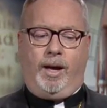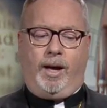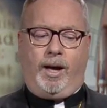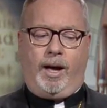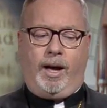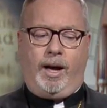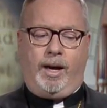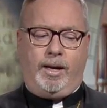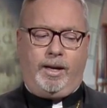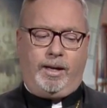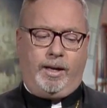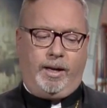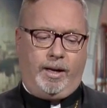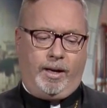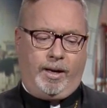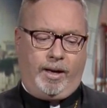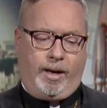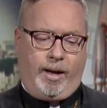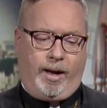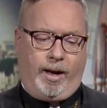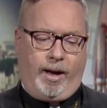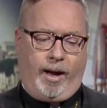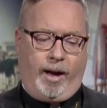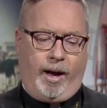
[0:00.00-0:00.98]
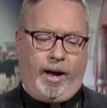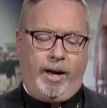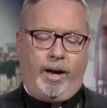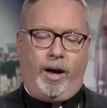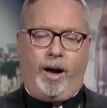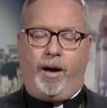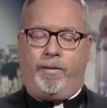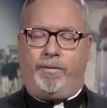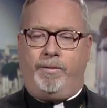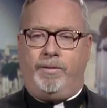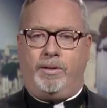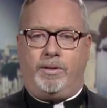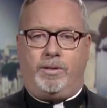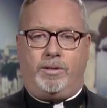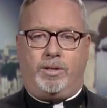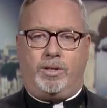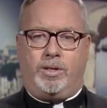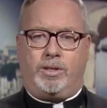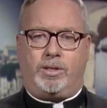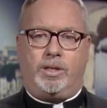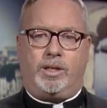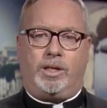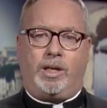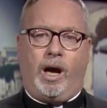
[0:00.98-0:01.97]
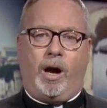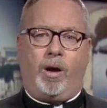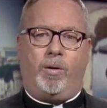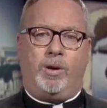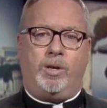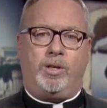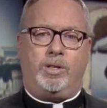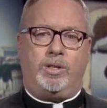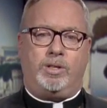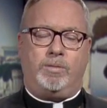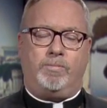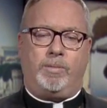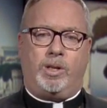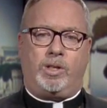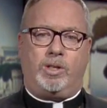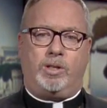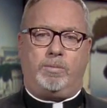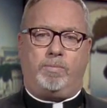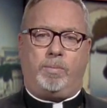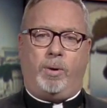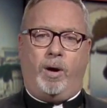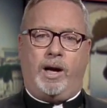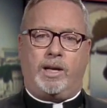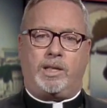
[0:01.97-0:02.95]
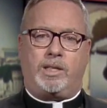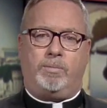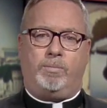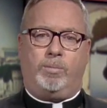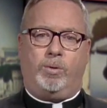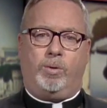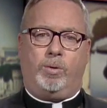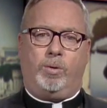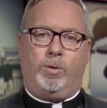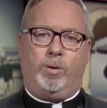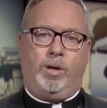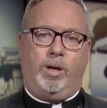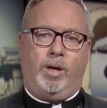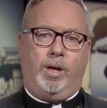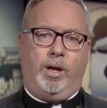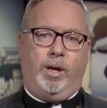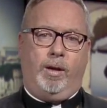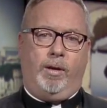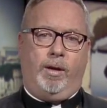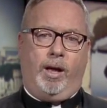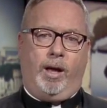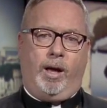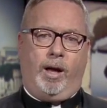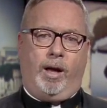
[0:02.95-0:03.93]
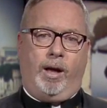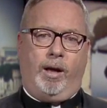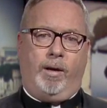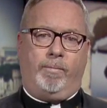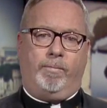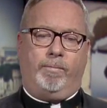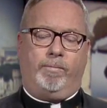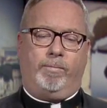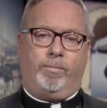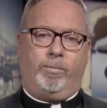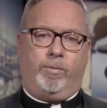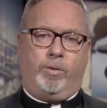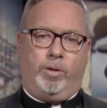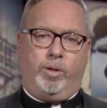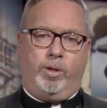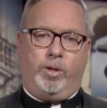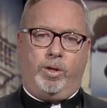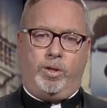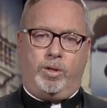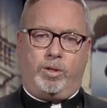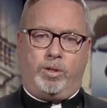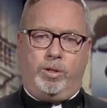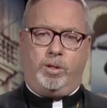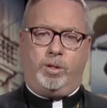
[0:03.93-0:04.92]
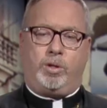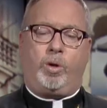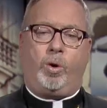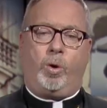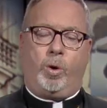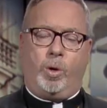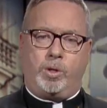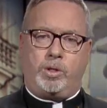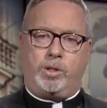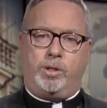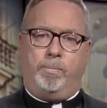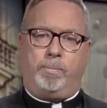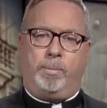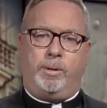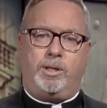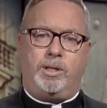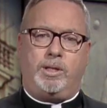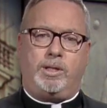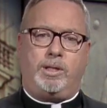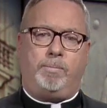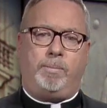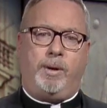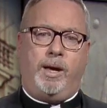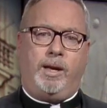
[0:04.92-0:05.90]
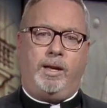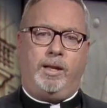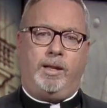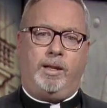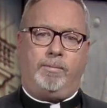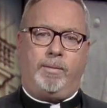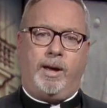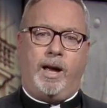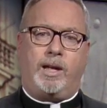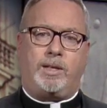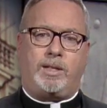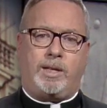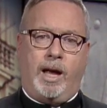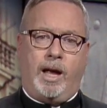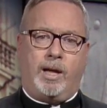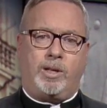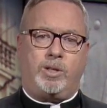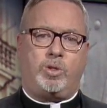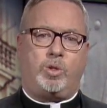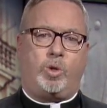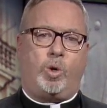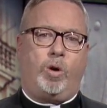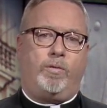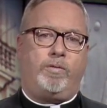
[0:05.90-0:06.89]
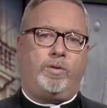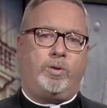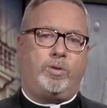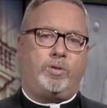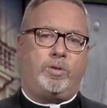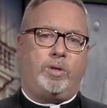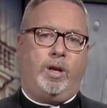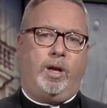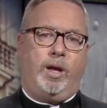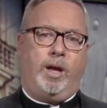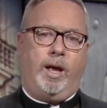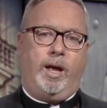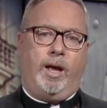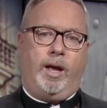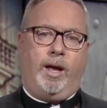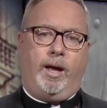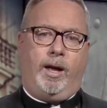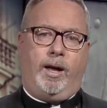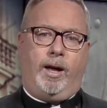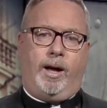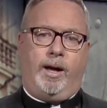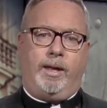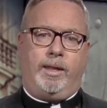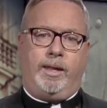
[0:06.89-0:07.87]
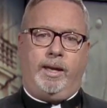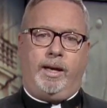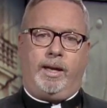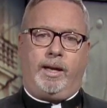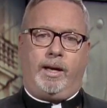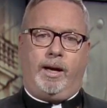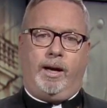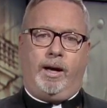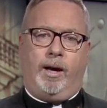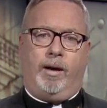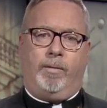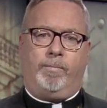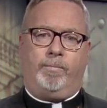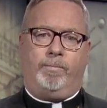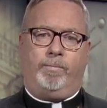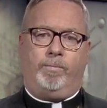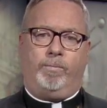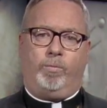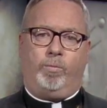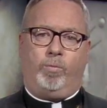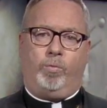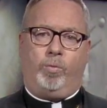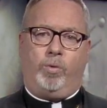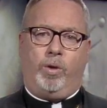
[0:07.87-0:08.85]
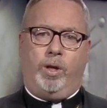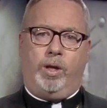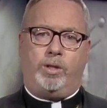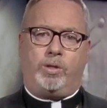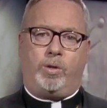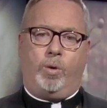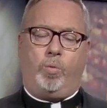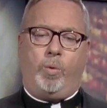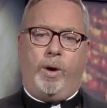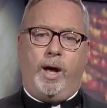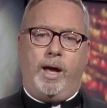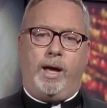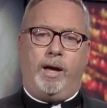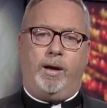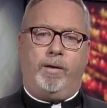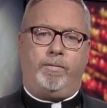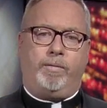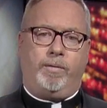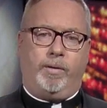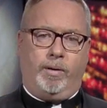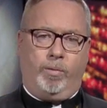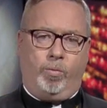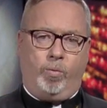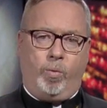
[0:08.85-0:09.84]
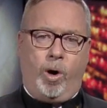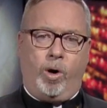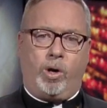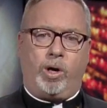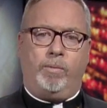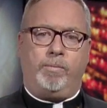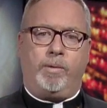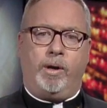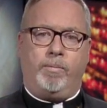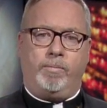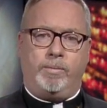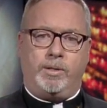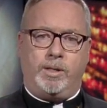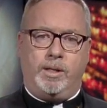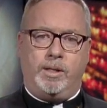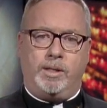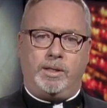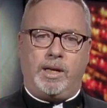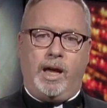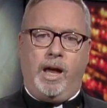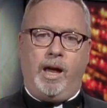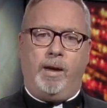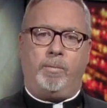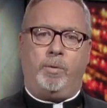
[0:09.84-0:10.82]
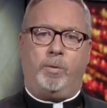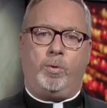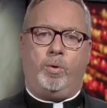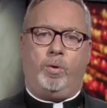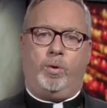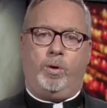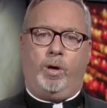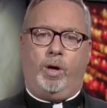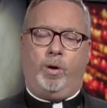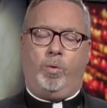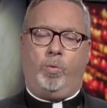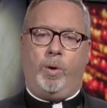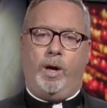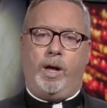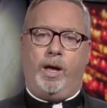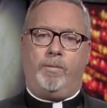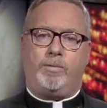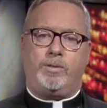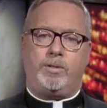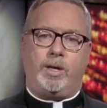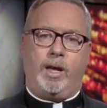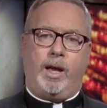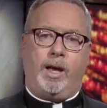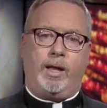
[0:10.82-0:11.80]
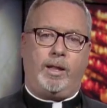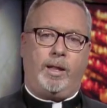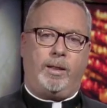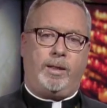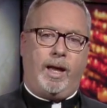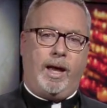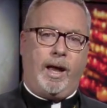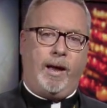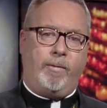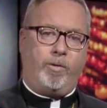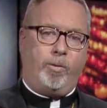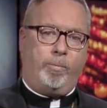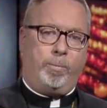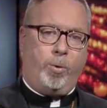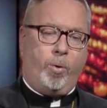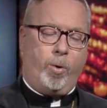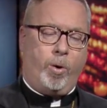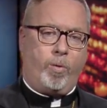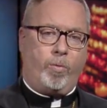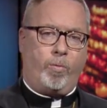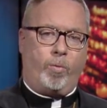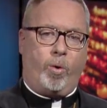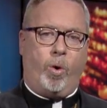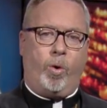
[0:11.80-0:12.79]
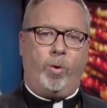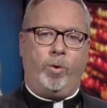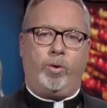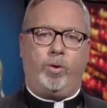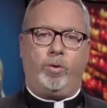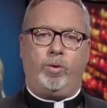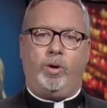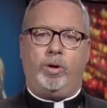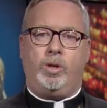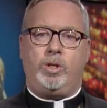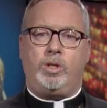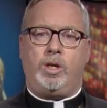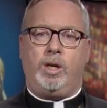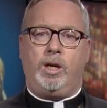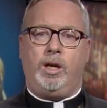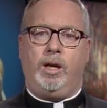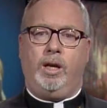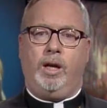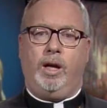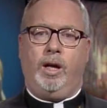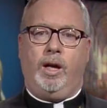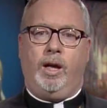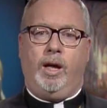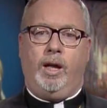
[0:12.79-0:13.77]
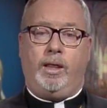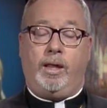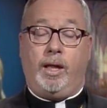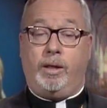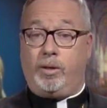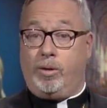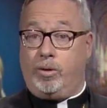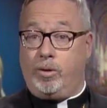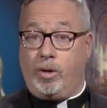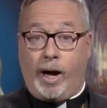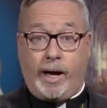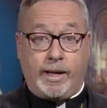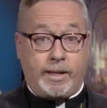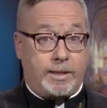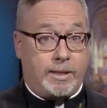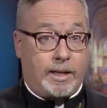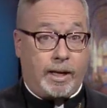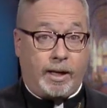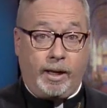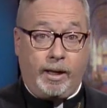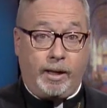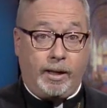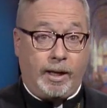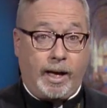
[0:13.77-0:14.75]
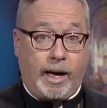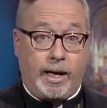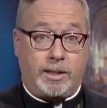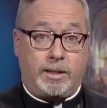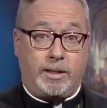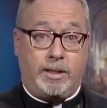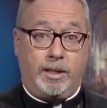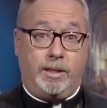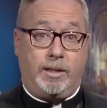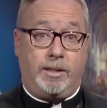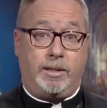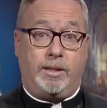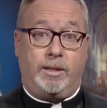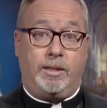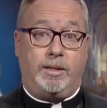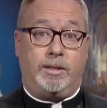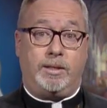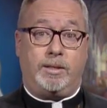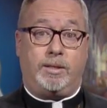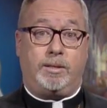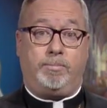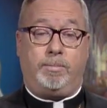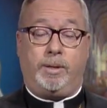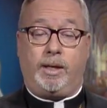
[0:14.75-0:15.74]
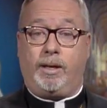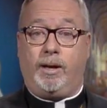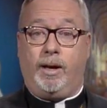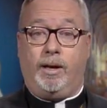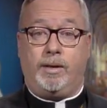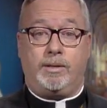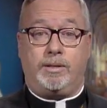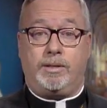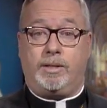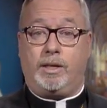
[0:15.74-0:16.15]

I, I often just encourage as much as possible um, the girls to participate in the Mass as servers. I think um, it's a way of welcoming them to the table, a way of saying that they have an important role in the liturgy, that they're not second class citizens because